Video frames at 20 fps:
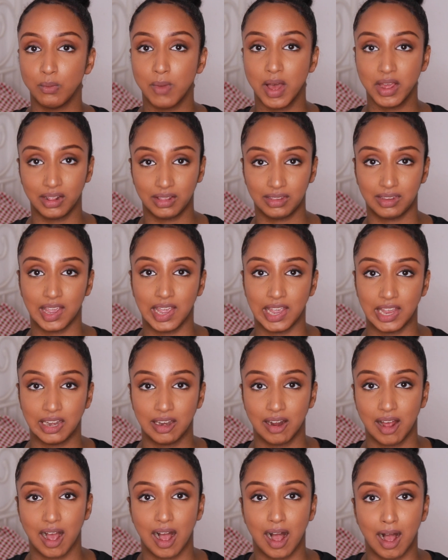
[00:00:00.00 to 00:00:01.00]
meditate
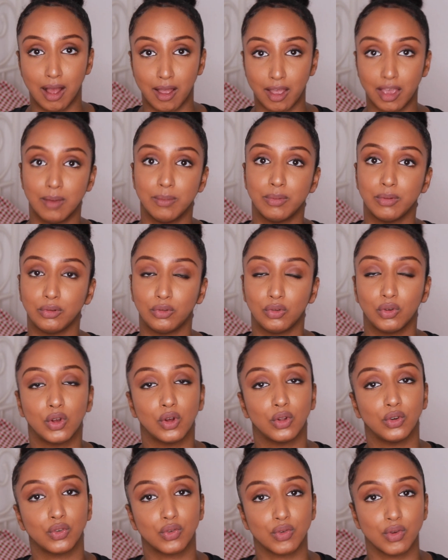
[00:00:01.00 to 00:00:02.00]
are able to
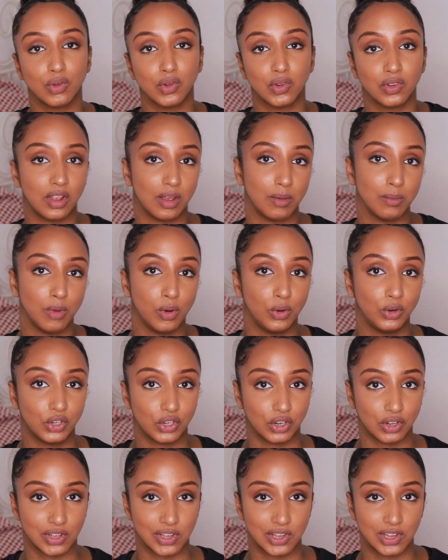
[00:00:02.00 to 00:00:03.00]
control their
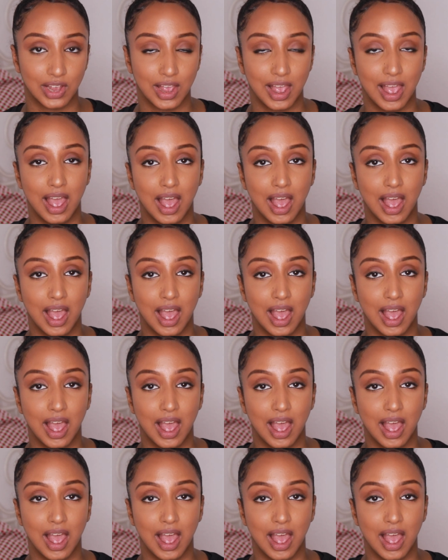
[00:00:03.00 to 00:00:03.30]
emotions.